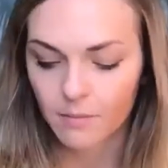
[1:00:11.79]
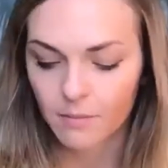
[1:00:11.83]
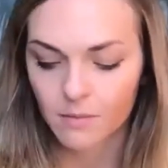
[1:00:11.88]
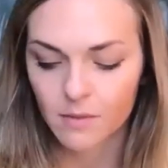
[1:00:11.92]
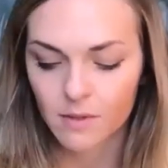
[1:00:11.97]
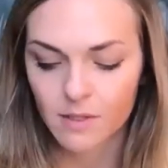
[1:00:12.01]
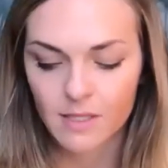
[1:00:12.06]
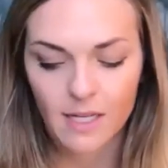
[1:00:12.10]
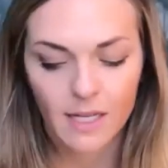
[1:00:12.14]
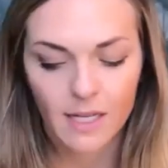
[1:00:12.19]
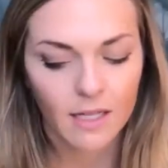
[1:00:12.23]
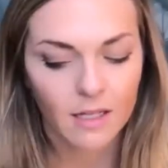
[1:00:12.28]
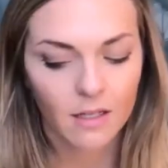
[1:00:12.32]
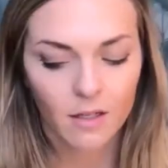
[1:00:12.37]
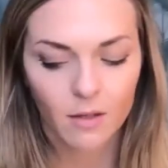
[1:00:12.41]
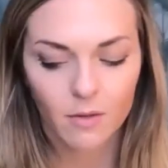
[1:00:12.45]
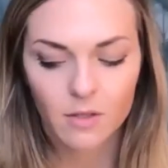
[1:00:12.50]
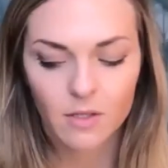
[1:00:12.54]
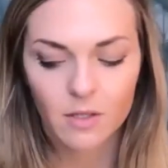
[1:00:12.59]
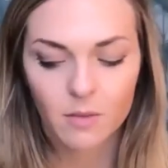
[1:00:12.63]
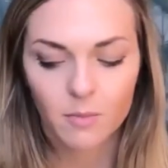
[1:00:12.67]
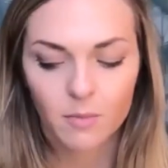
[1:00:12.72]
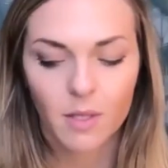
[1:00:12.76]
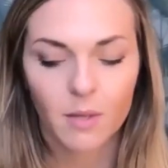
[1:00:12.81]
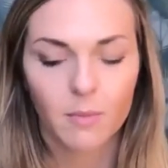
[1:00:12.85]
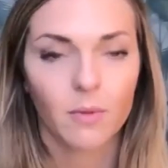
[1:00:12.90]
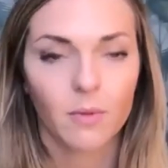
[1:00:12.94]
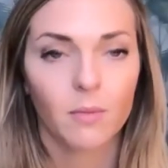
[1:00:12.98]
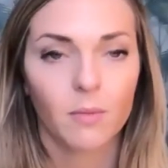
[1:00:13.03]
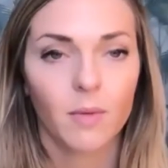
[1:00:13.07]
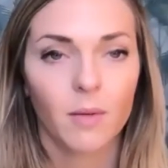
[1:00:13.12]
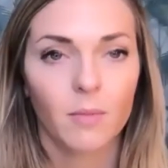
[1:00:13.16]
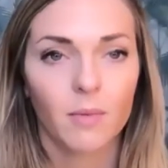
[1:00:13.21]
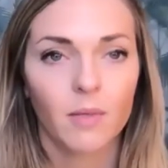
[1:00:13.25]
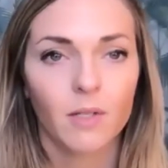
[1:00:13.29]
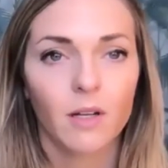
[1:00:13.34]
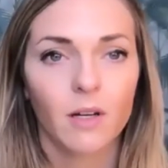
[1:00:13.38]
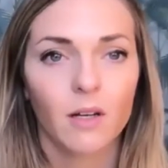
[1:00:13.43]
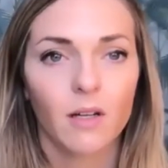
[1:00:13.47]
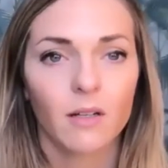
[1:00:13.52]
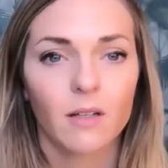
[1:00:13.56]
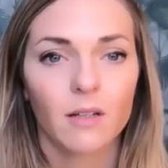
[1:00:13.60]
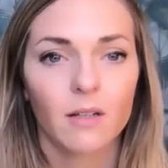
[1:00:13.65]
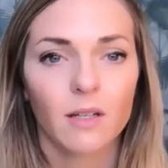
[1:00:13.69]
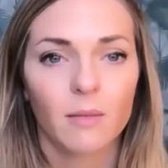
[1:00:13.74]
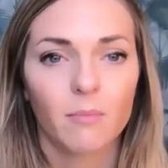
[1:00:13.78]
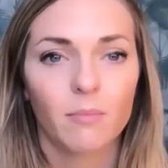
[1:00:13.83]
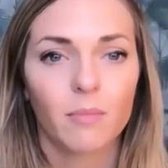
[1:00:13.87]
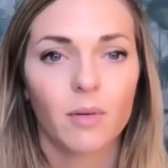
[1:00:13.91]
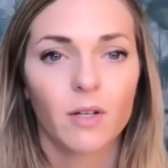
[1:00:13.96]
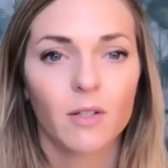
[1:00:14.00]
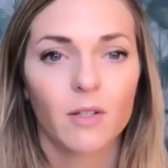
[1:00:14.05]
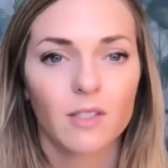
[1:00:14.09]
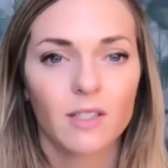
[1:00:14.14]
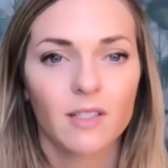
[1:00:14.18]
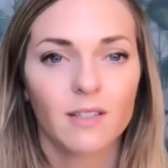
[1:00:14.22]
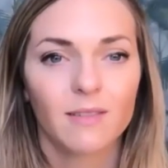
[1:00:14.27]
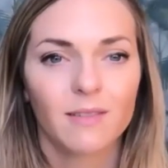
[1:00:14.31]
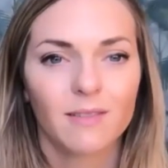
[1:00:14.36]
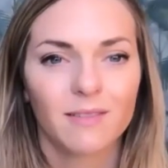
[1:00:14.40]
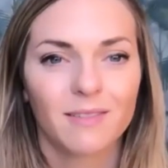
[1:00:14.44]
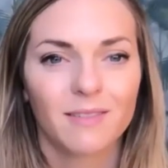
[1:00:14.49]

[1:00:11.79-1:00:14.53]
Stay close to people, maybe not in person,